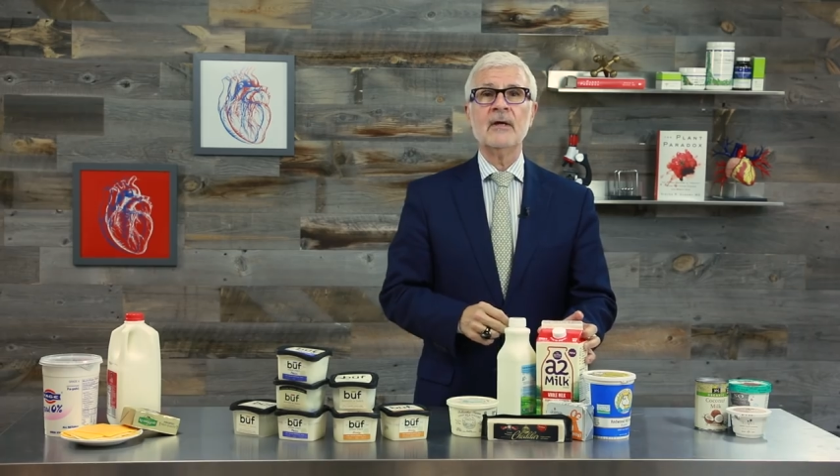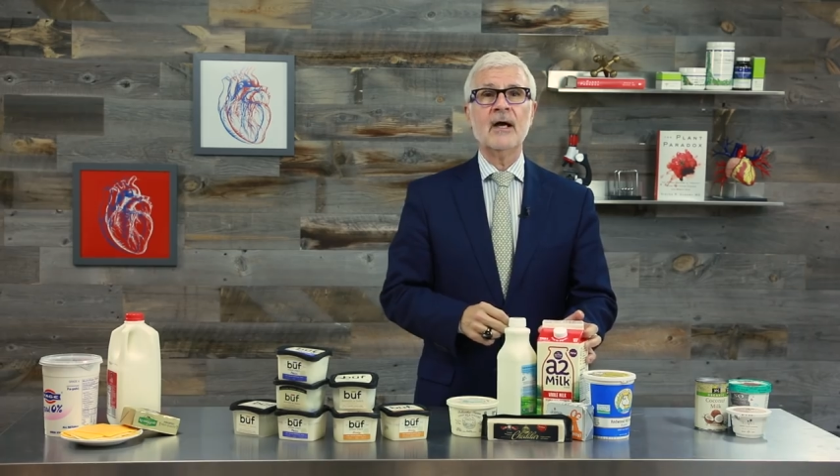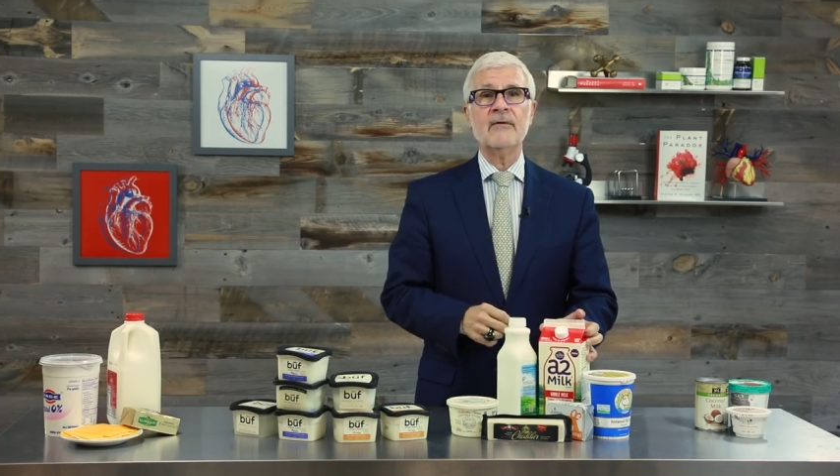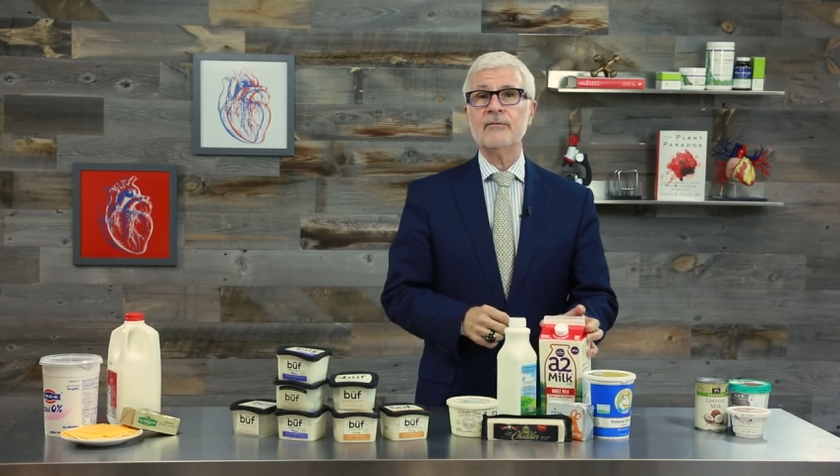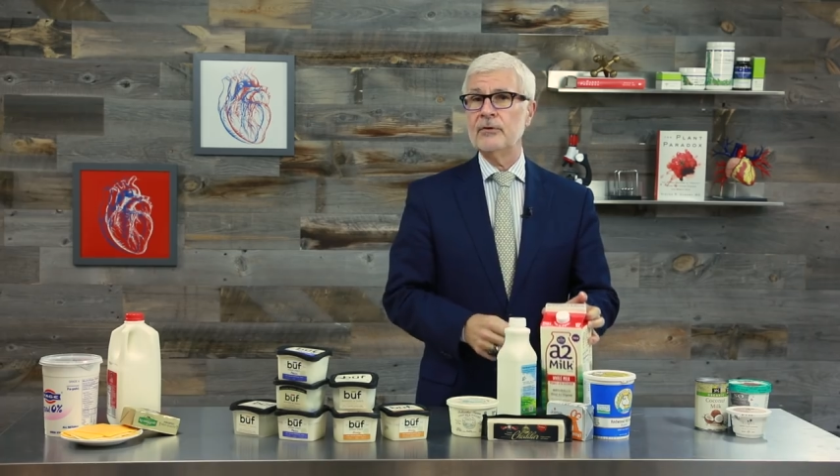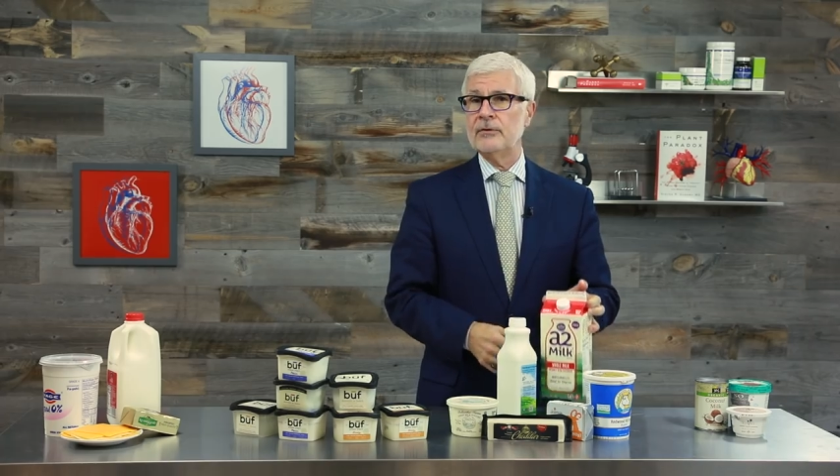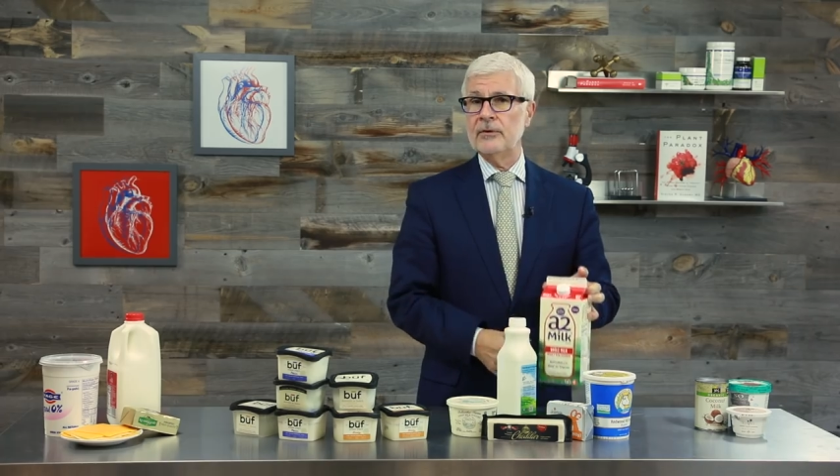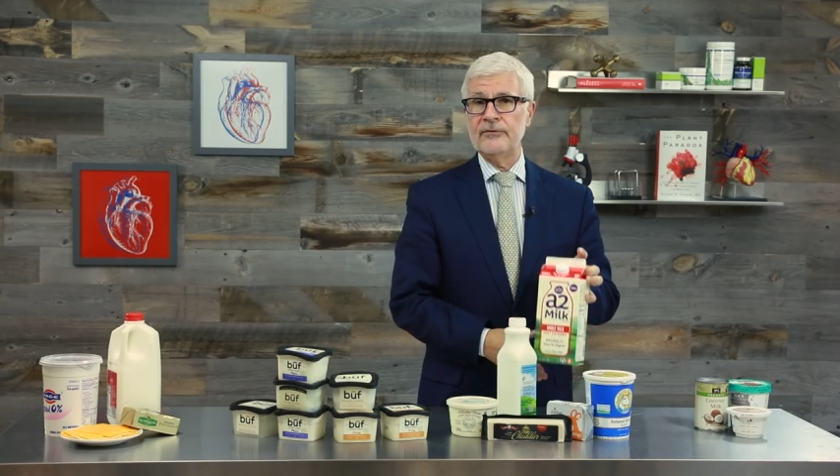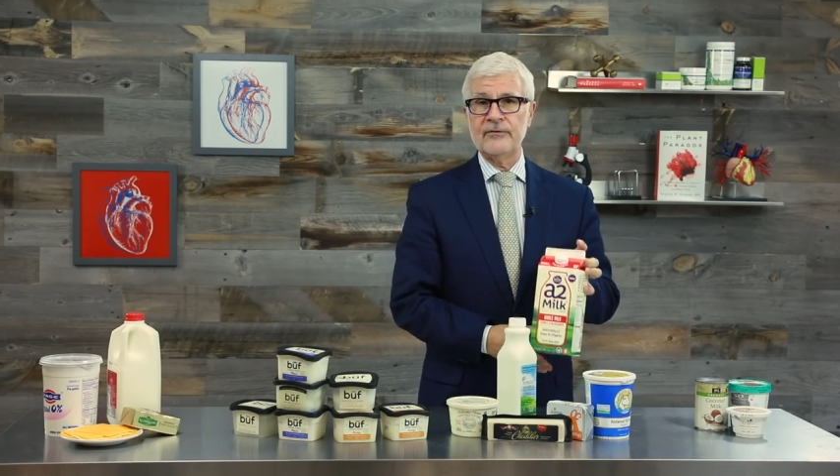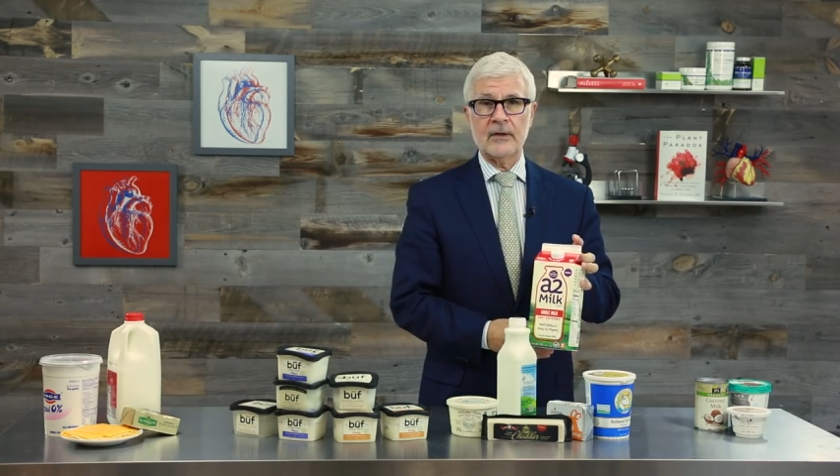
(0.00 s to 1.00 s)
I have good
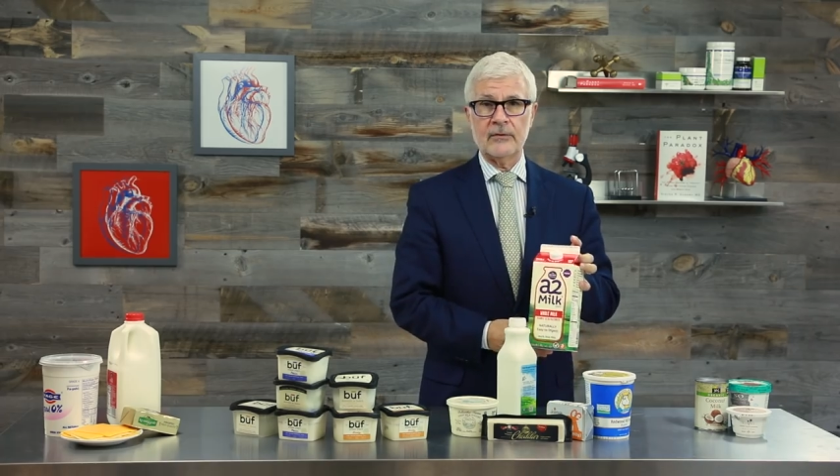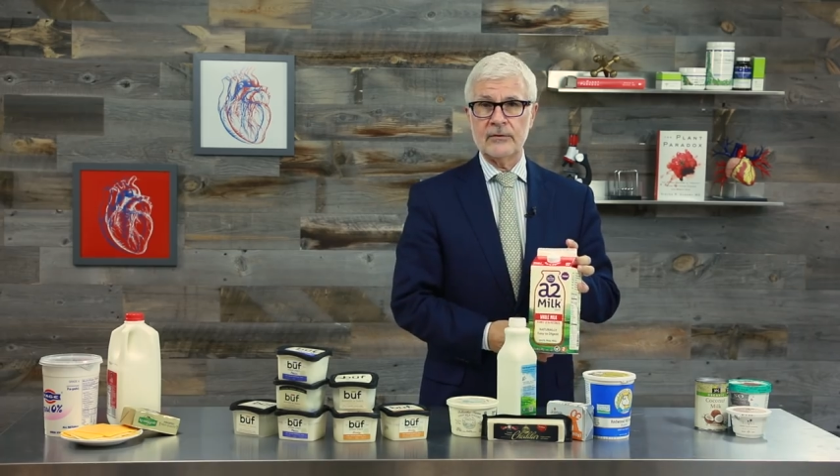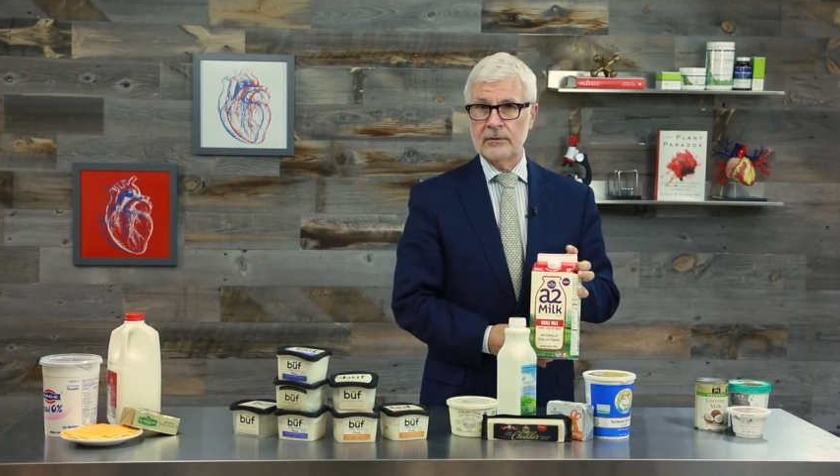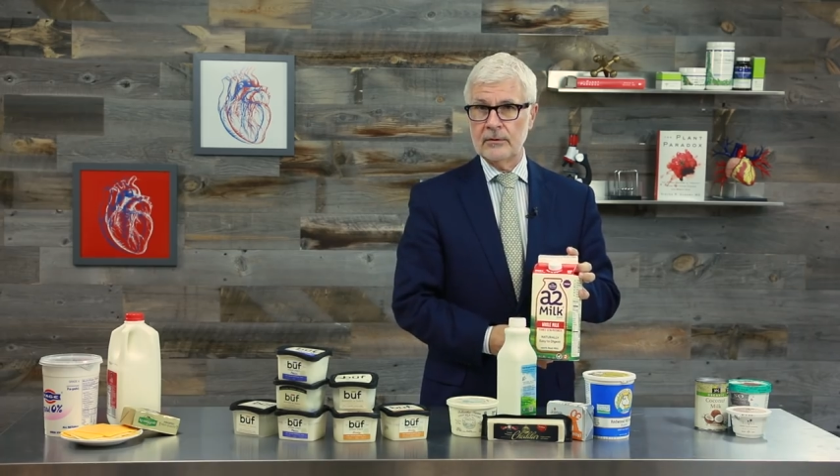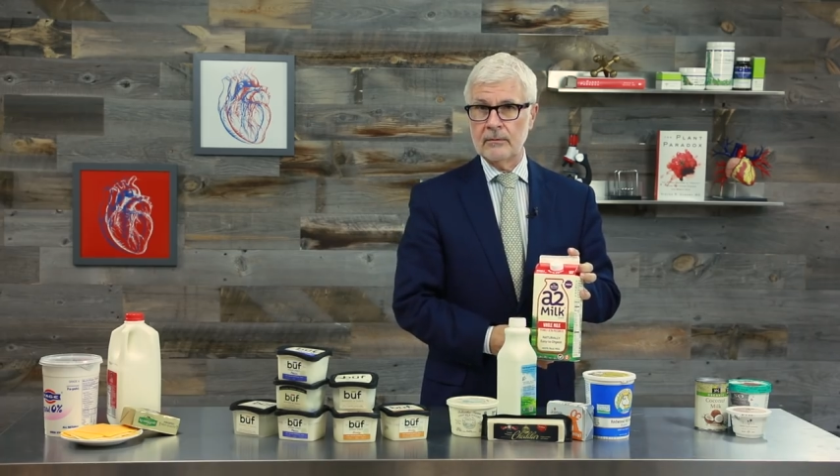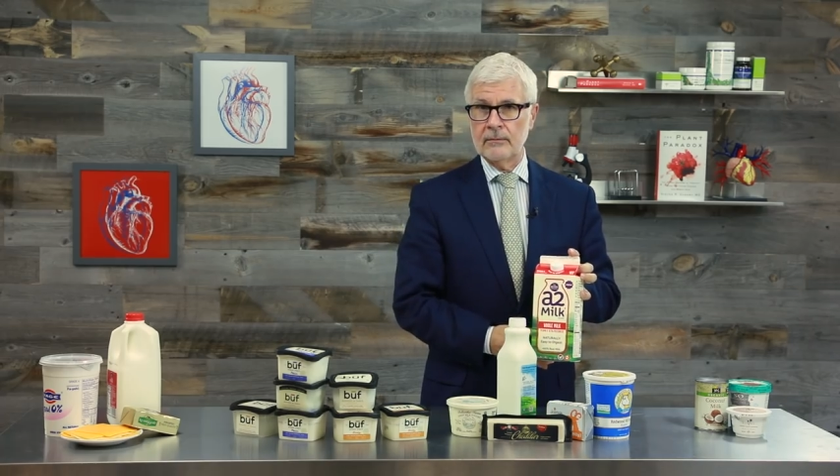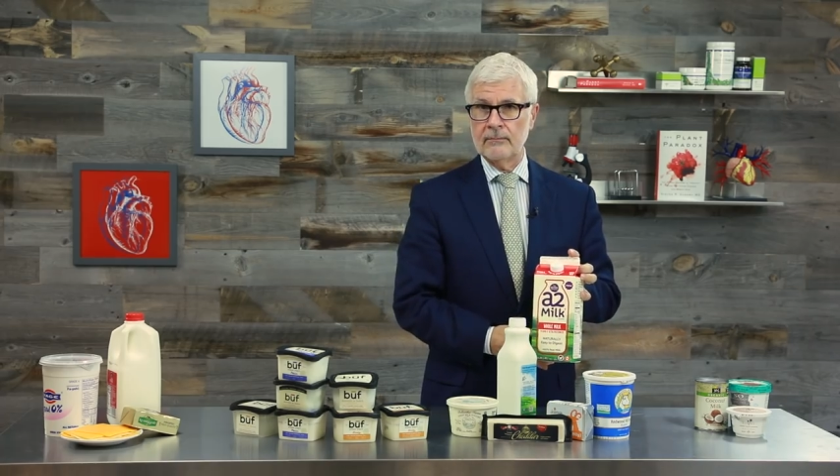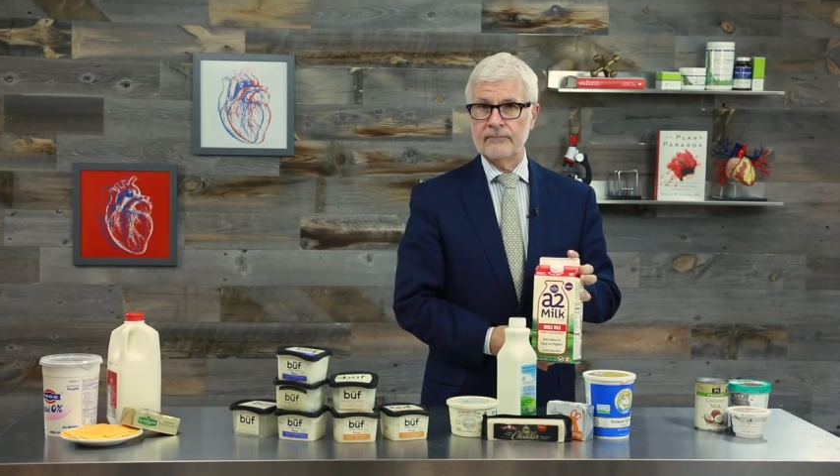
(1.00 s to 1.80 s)
news there too.